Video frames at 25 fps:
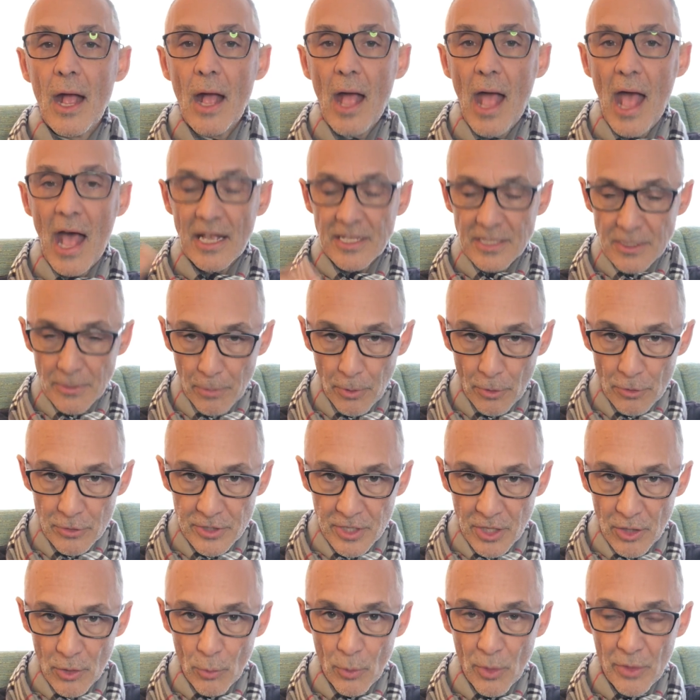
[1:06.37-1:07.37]
as opposed to
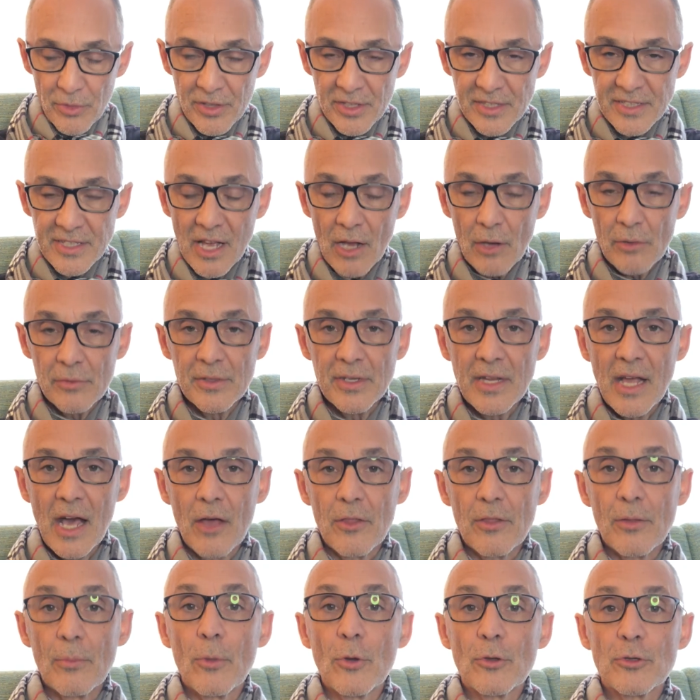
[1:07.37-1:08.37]
the one that's out now,
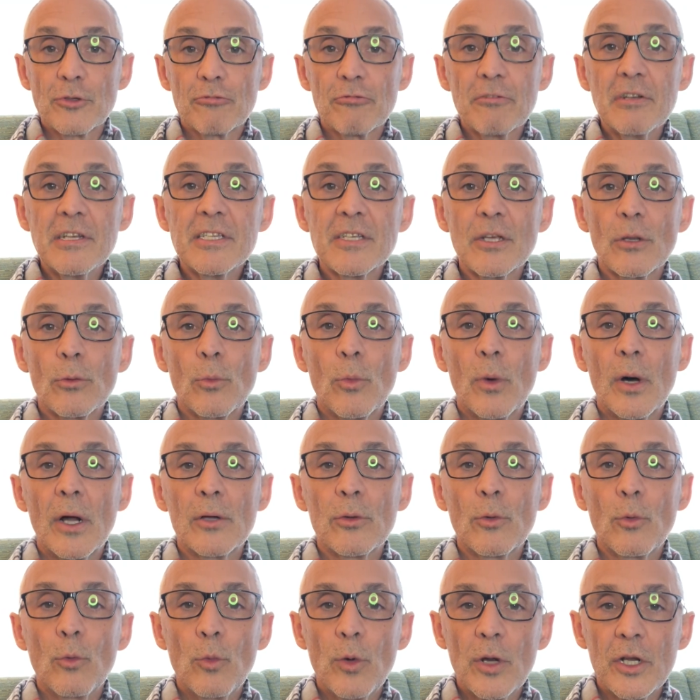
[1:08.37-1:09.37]
the most recent one,
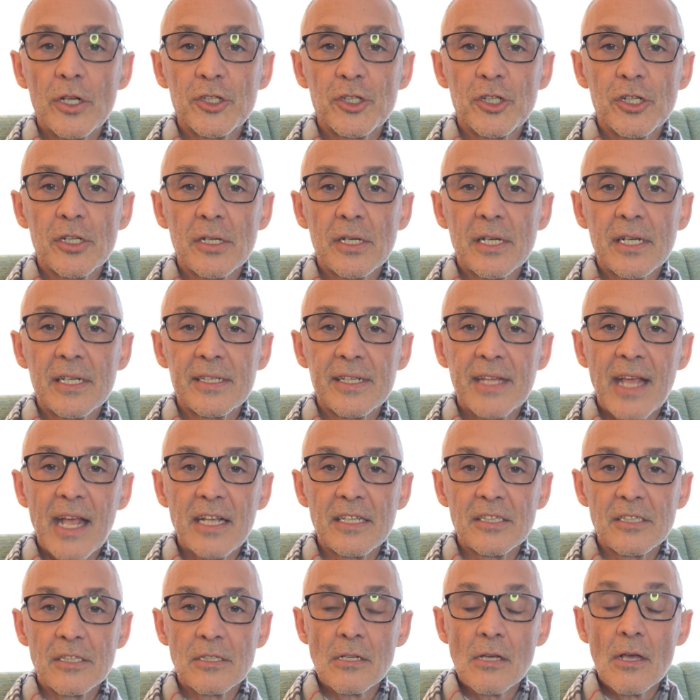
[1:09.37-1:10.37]
which
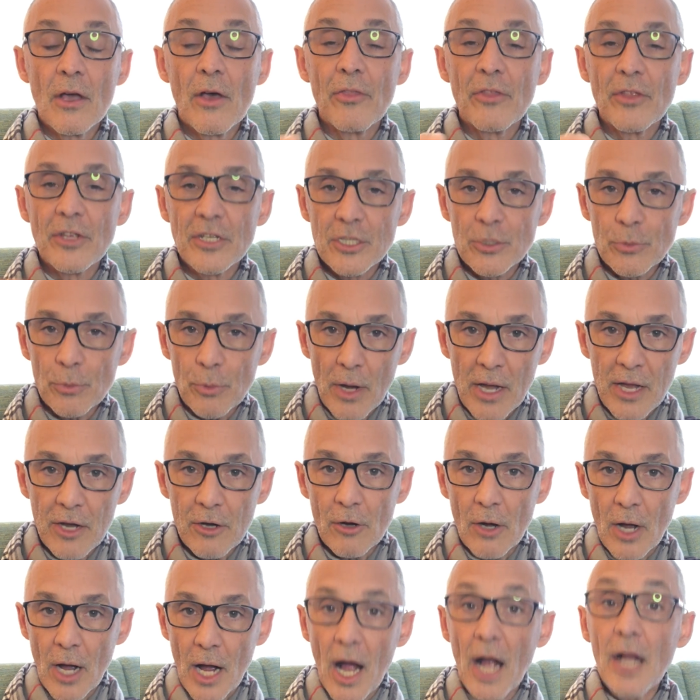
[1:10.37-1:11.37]
contains the sprayer
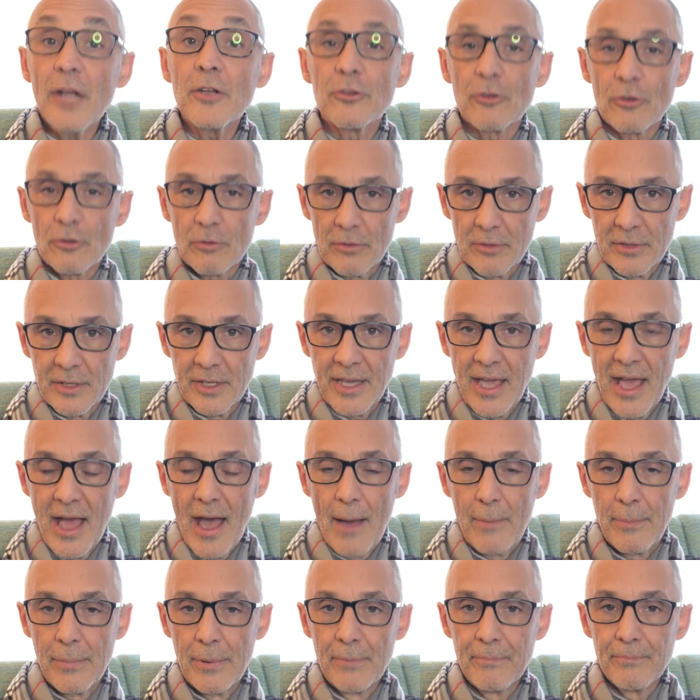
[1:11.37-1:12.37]
under the
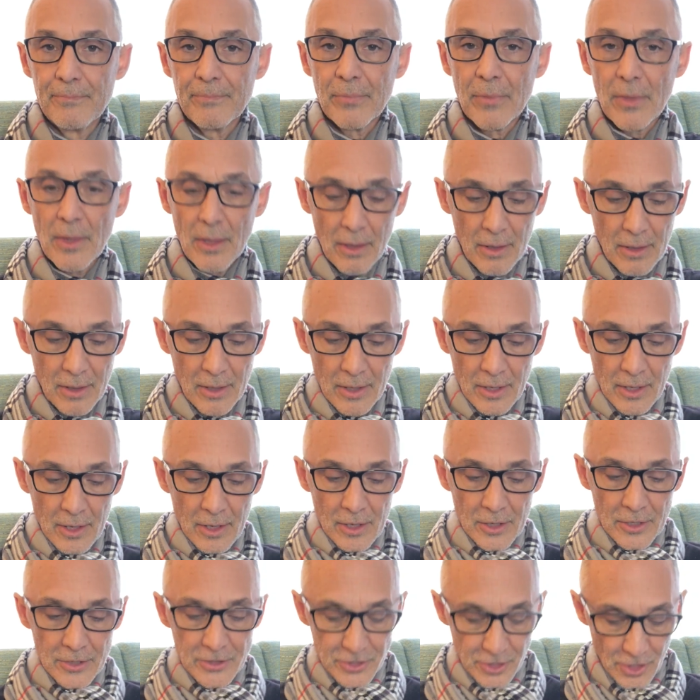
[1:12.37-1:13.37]
cap.
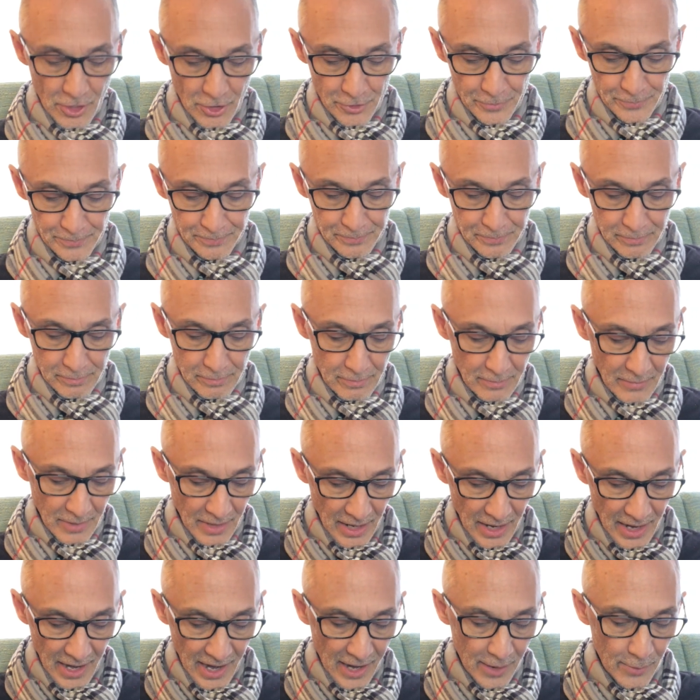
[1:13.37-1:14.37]
So
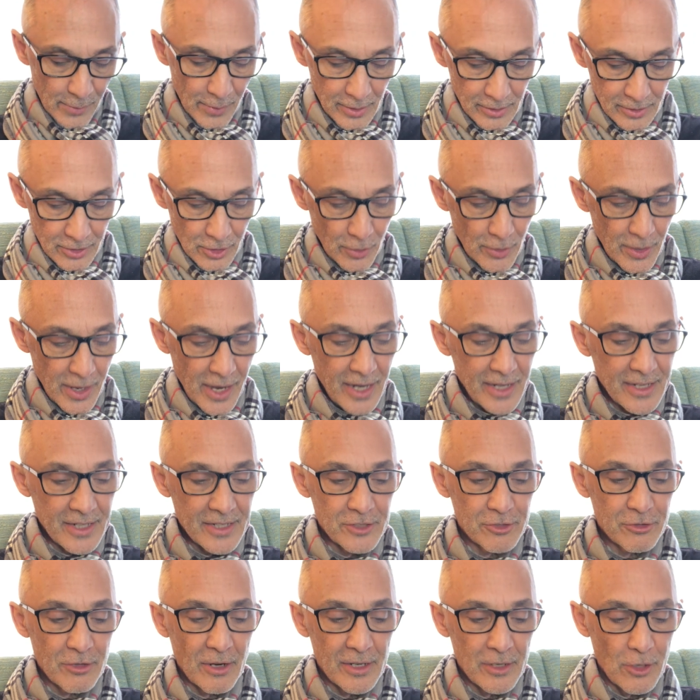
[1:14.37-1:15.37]
I will go ahead and
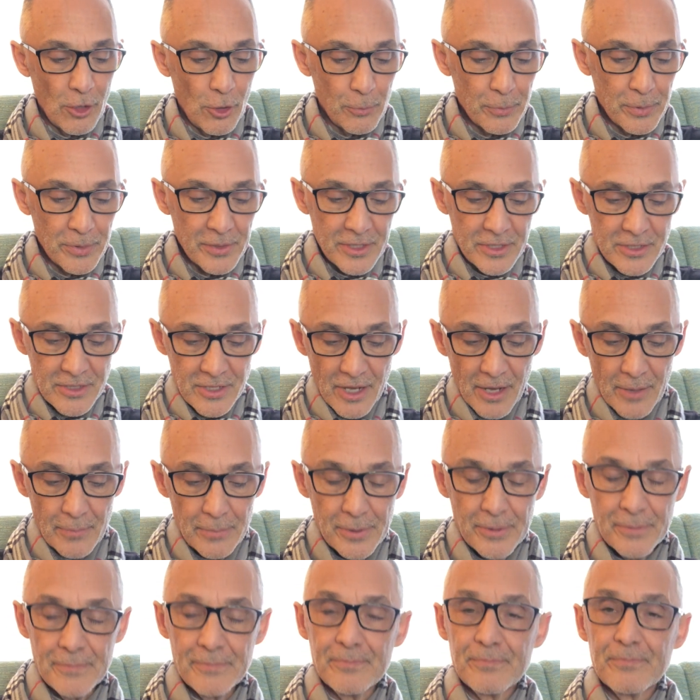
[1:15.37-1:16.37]
try to open this up
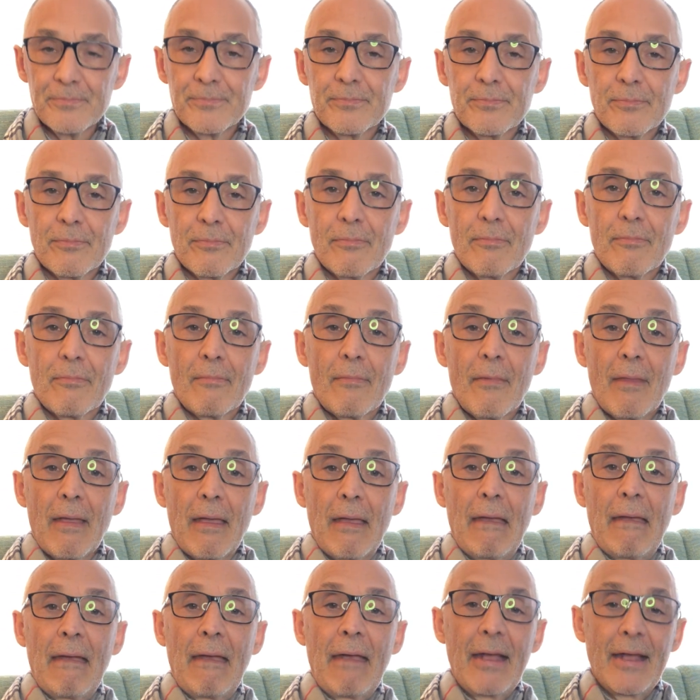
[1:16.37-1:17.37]

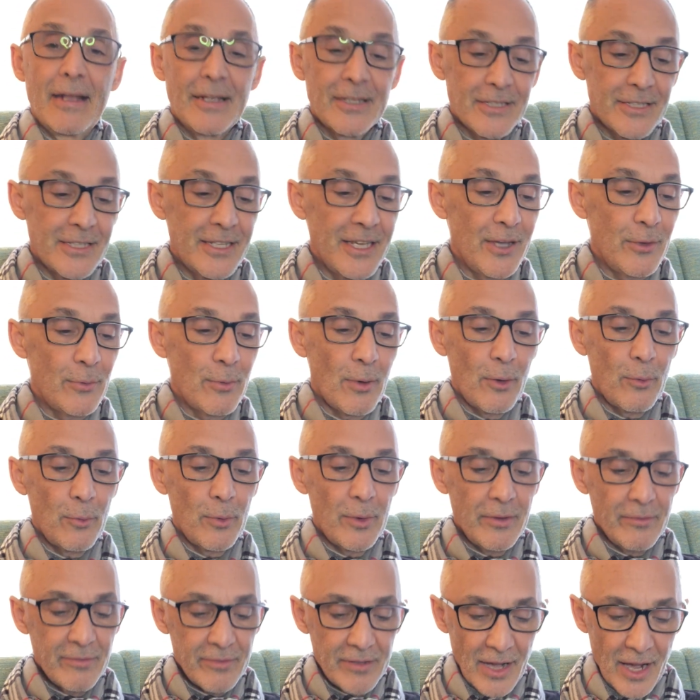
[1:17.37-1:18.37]
and see what
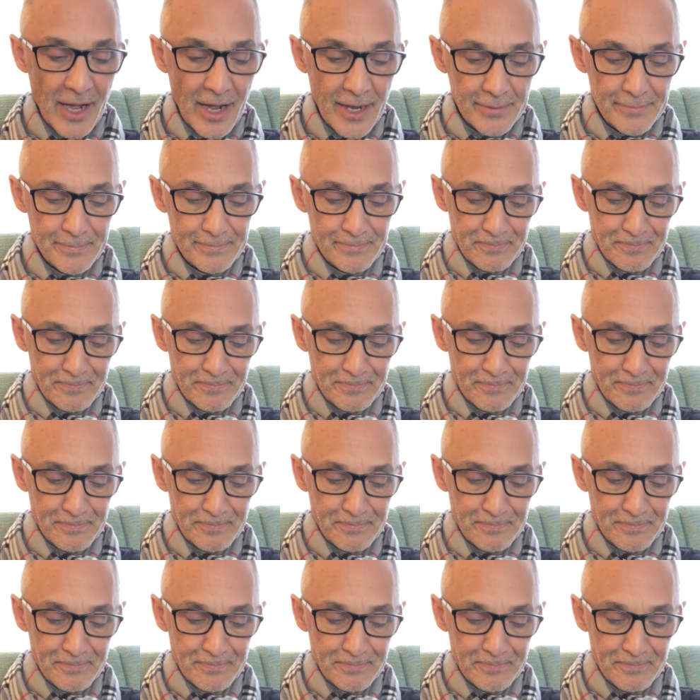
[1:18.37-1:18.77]
we've got.